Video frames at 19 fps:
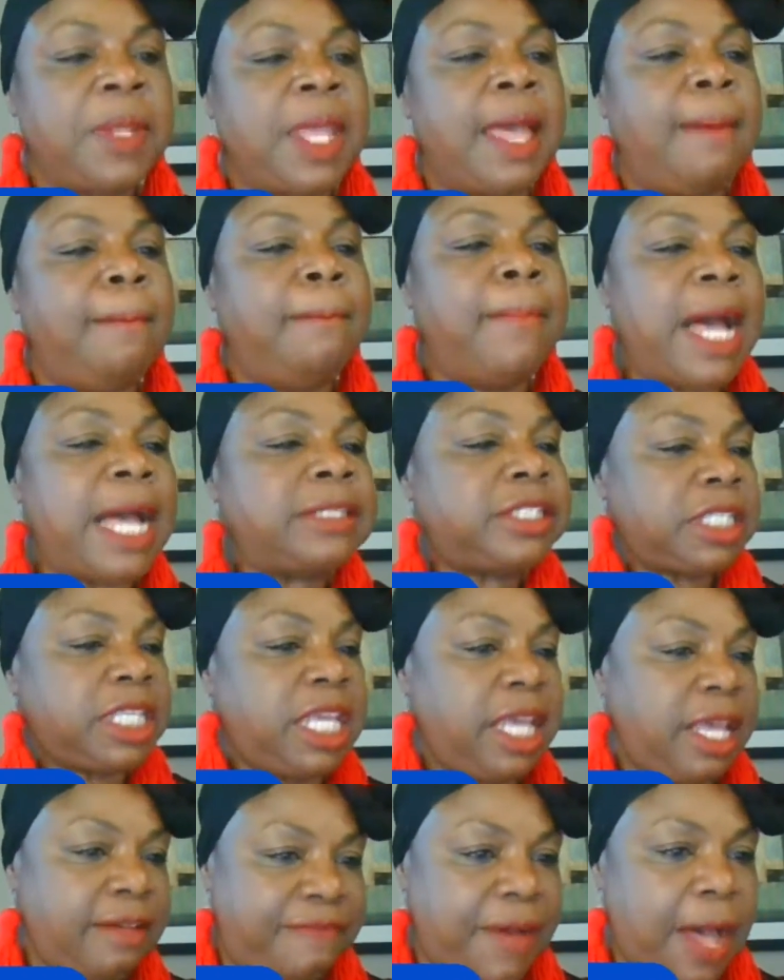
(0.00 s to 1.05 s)
must
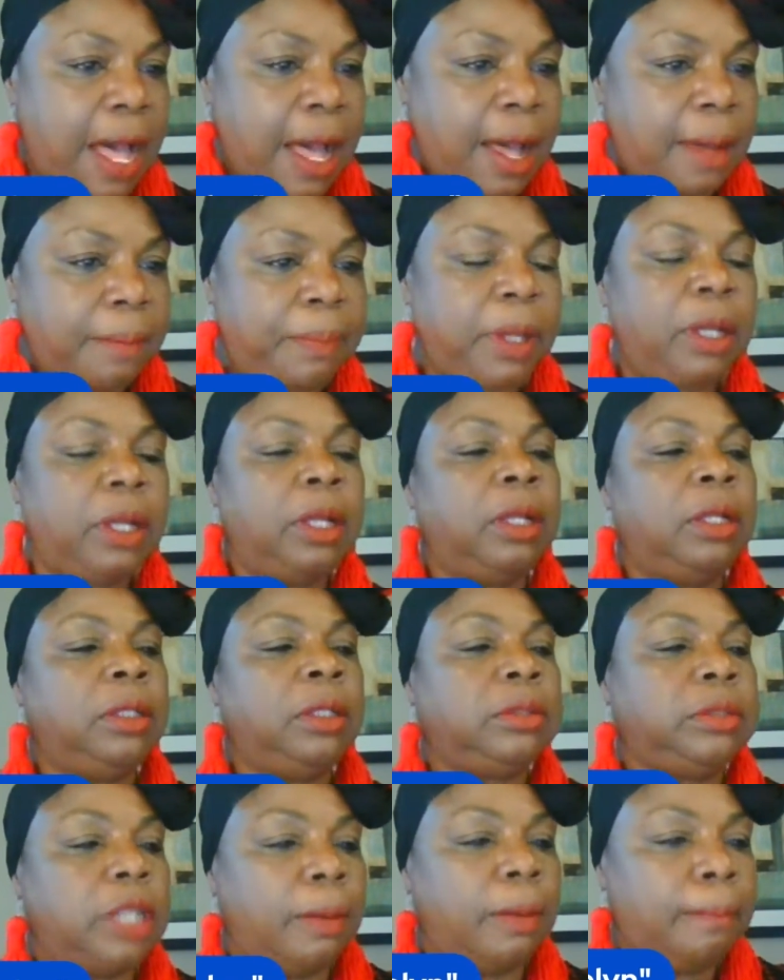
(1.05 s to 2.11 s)
give up
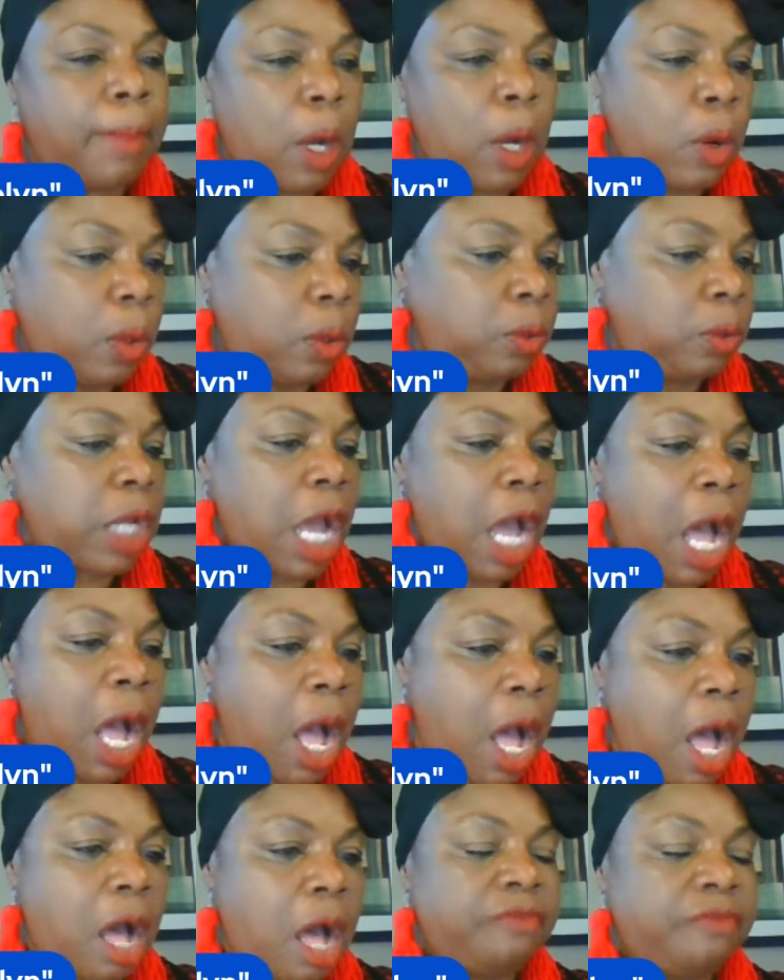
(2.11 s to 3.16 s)
the mode
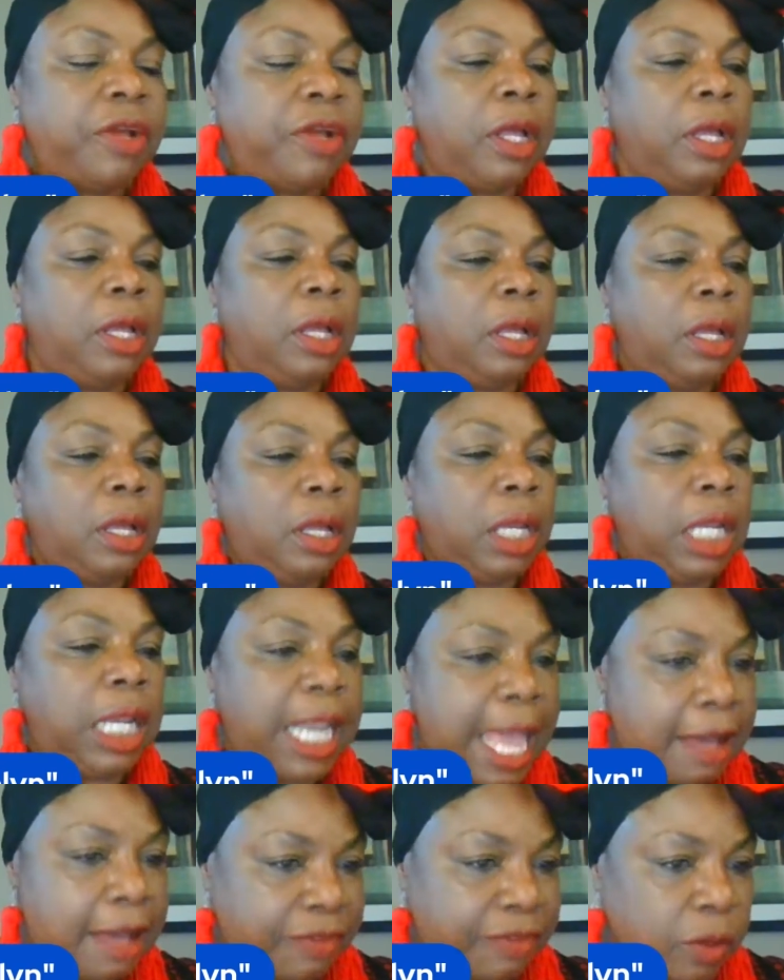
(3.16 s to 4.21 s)
of
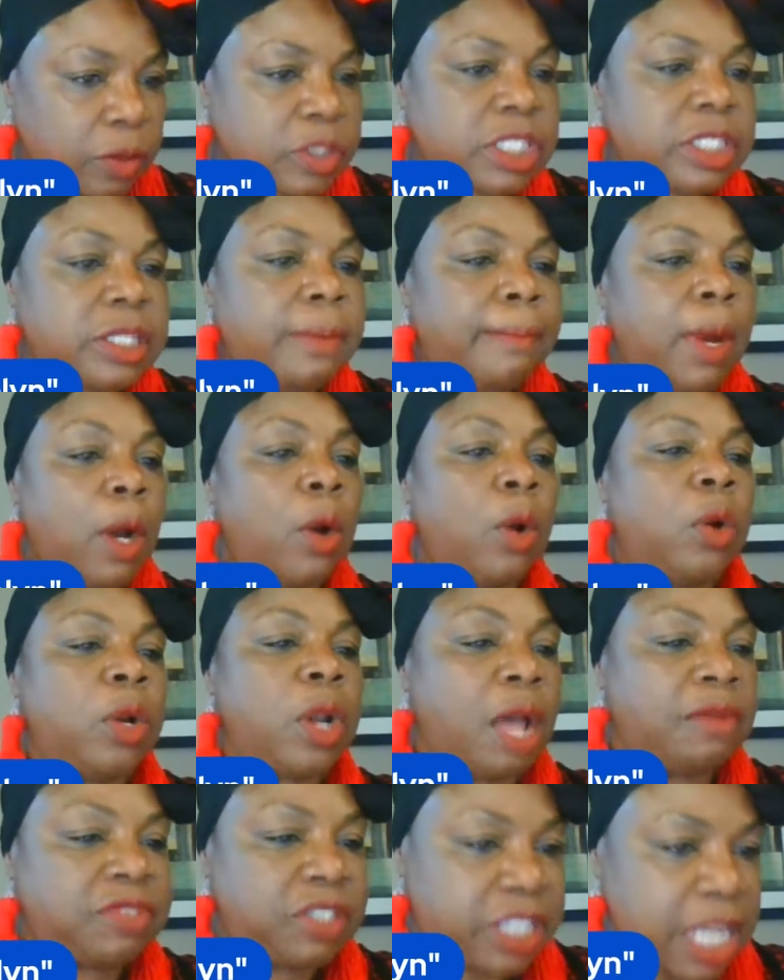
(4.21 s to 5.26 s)
levels, the mode
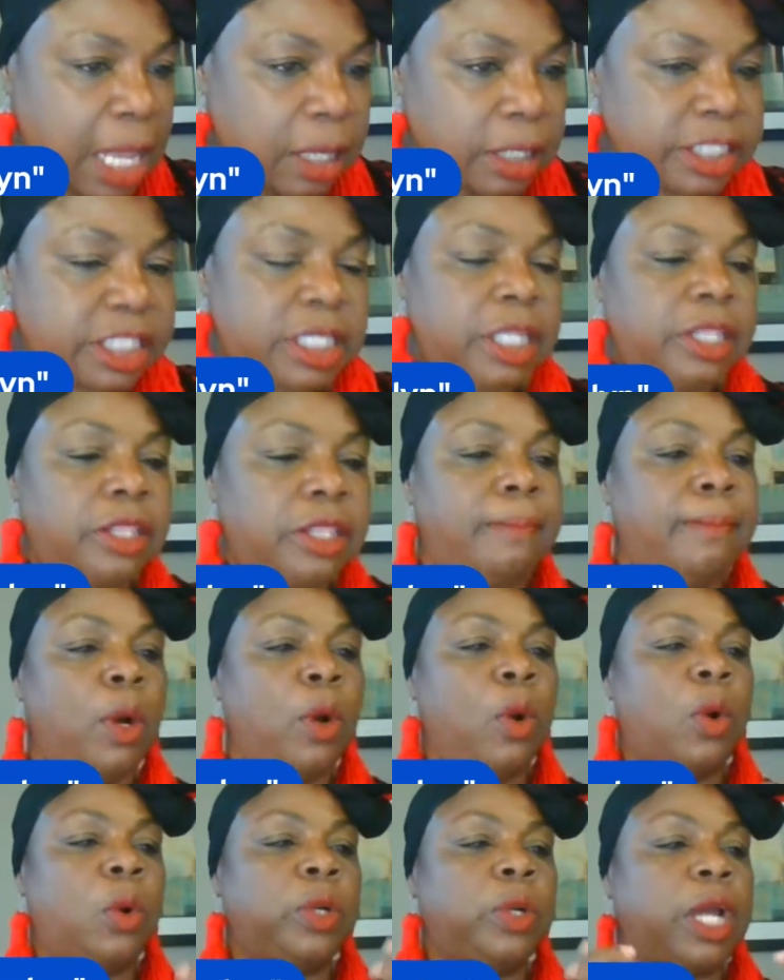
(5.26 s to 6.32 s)
of jealousy, the
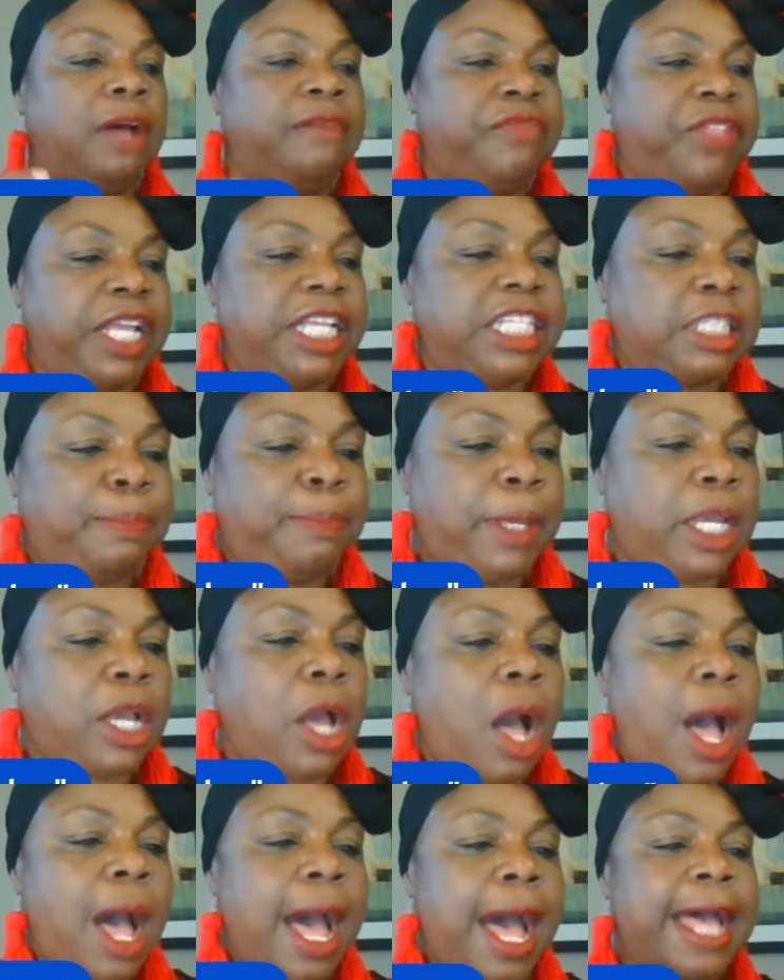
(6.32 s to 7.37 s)
mode of this,
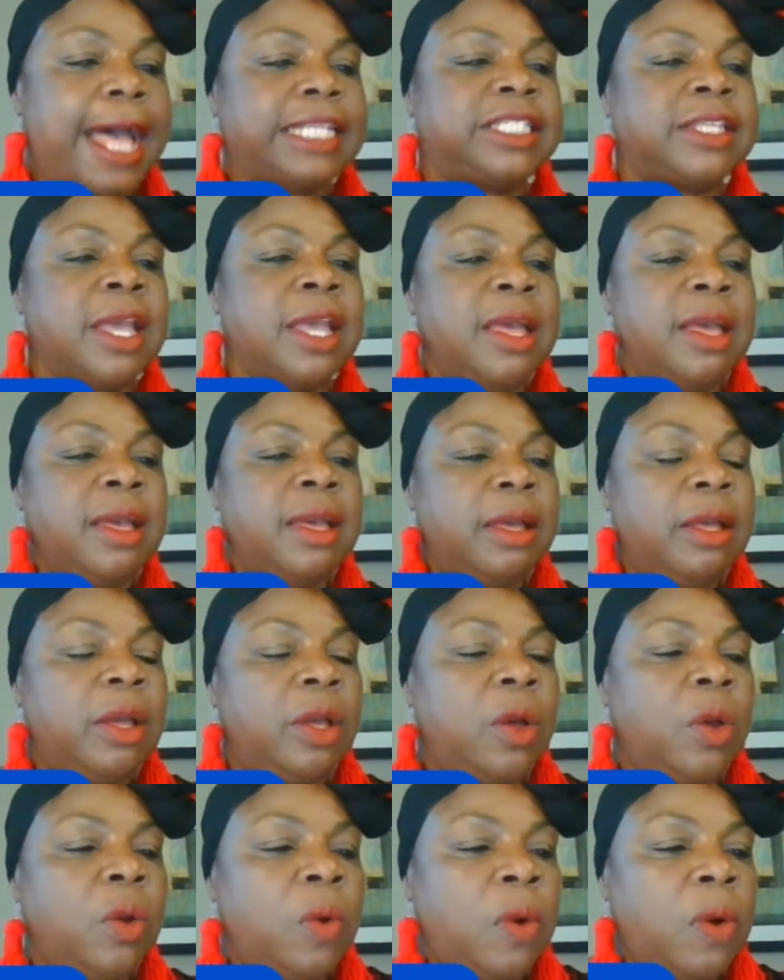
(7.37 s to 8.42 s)
because
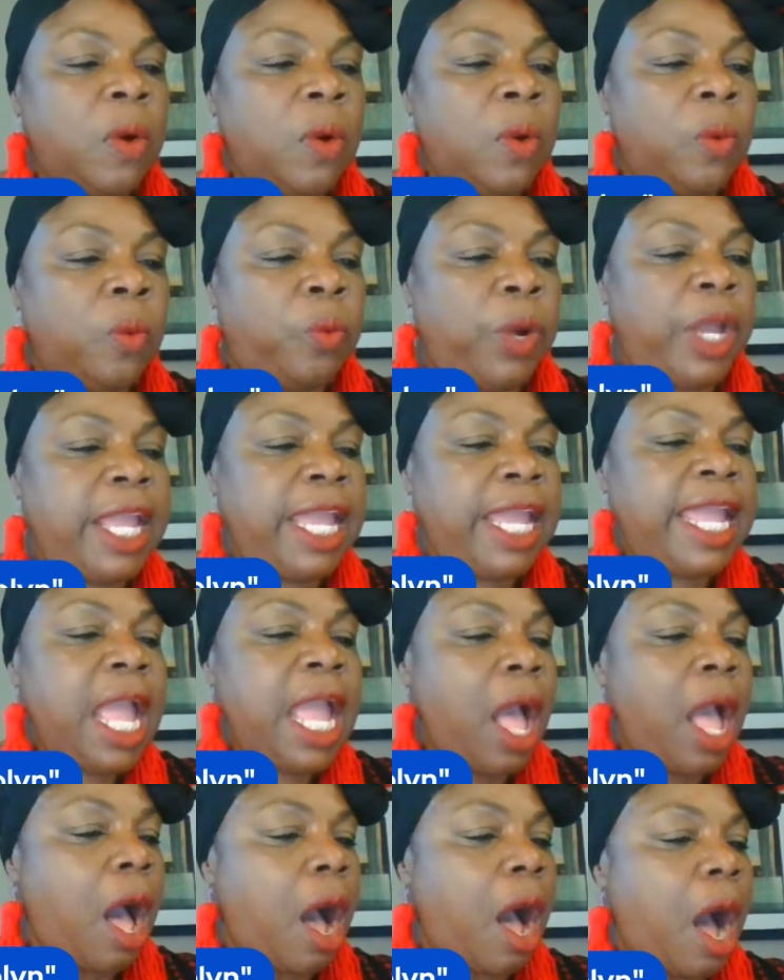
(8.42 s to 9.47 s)
we
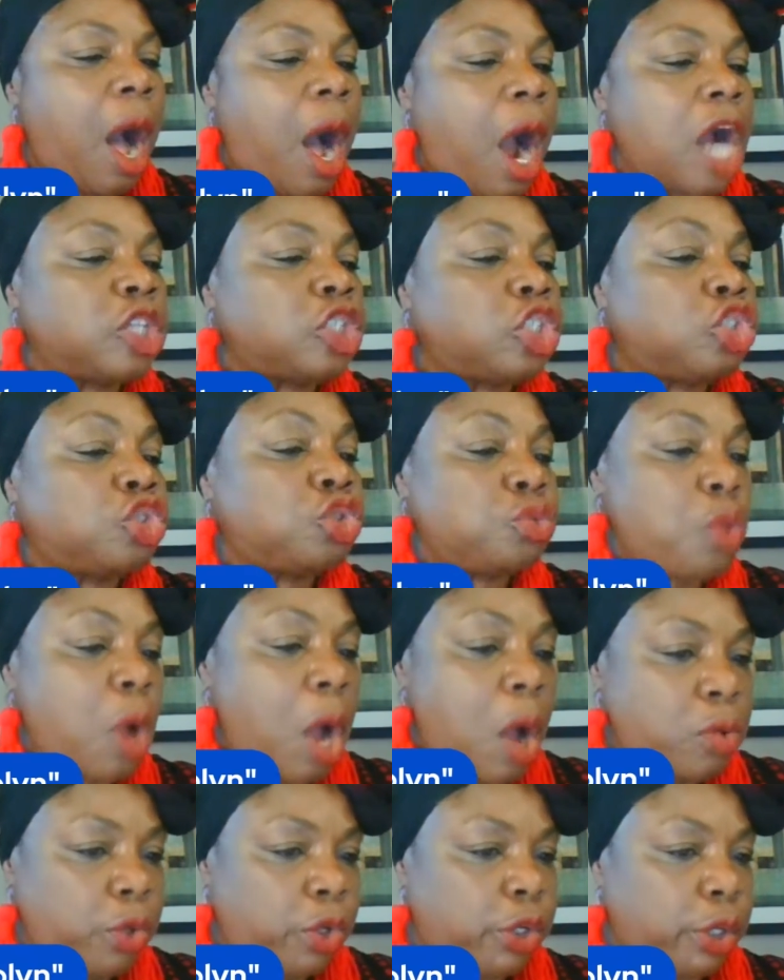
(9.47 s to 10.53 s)
are
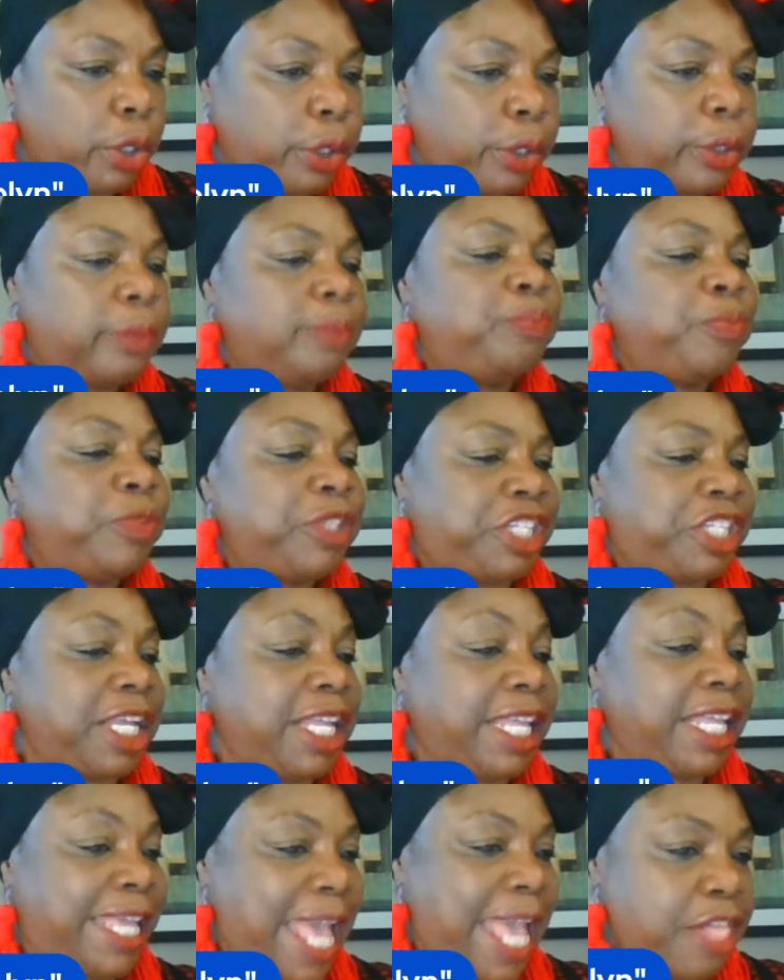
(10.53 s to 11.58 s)
stronger
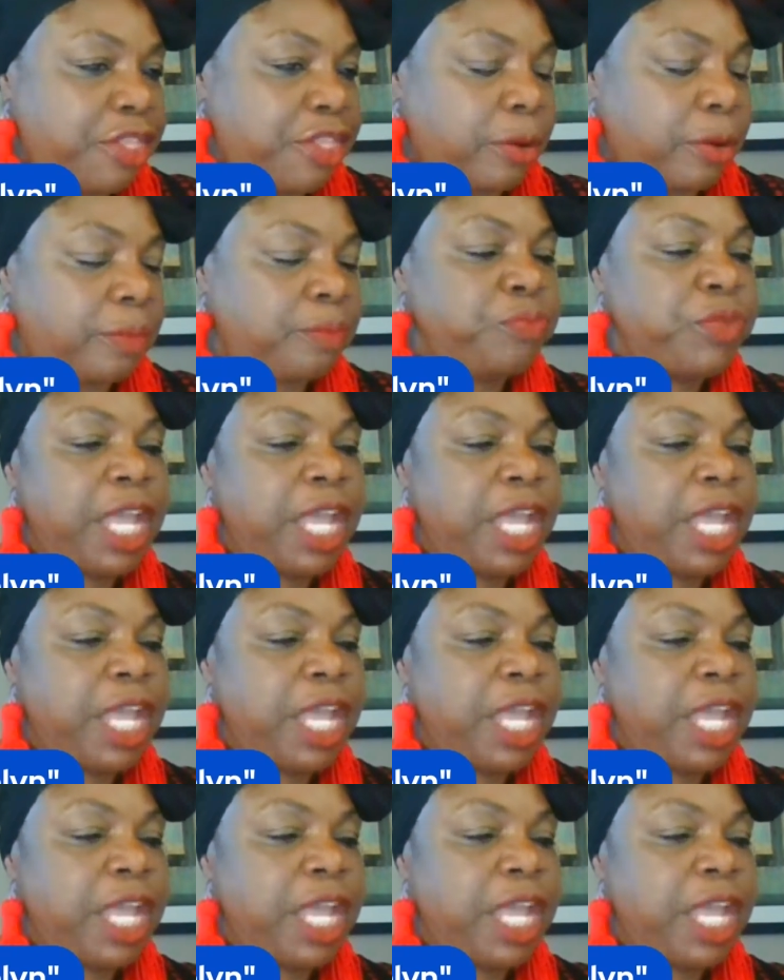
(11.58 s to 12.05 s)
together.